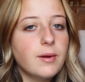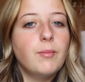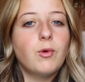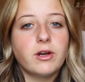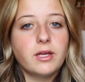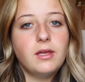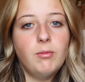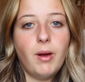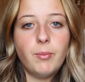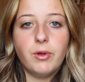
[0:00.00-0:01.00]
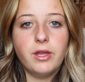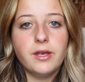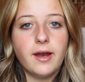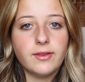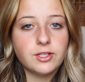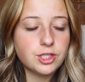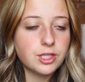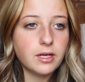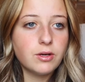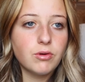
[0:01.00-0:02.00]
of more to keep up with now that she
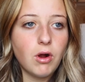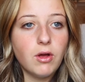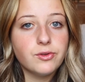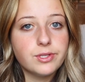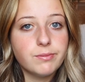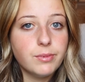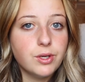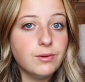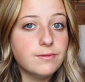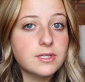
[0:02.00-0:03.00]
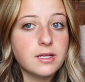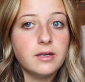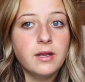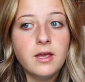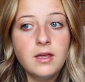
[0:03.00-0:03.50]
like crawls and moves and